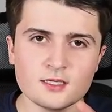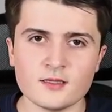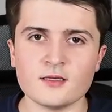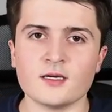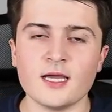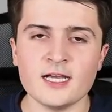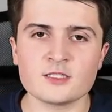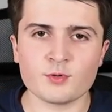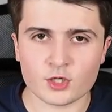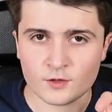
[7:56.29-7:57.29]
the
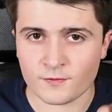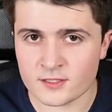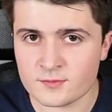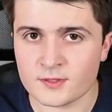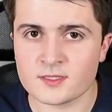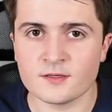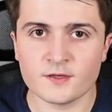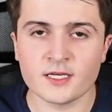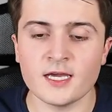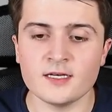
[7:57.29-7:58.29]
export of this
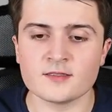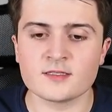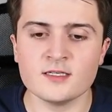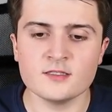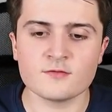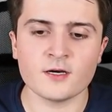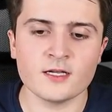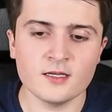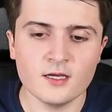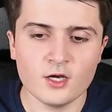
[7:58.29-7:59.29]
specific KNX keys
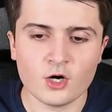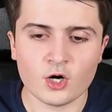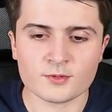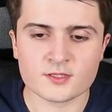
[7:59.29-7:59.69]
file, Home